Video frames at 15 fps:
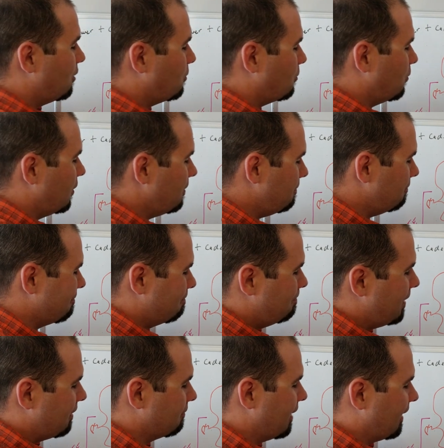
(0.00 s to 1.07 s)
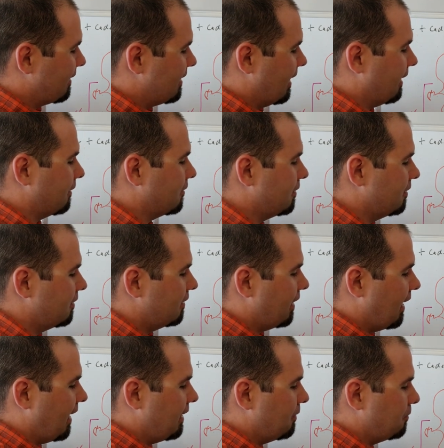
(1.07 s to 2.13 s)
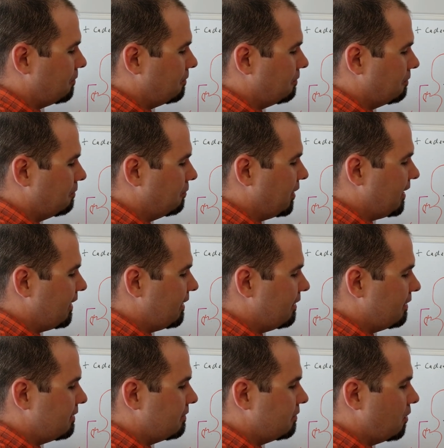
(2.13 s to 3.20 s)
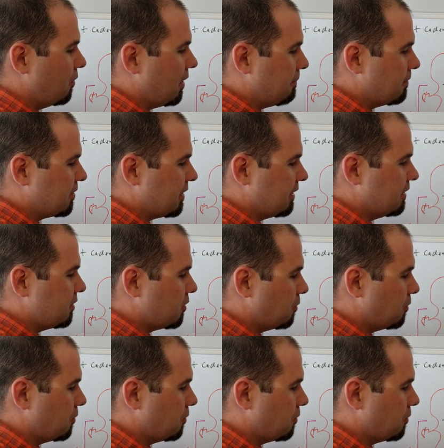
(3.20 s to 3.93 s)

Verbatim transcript: one big rectangle, and then we know that percentage.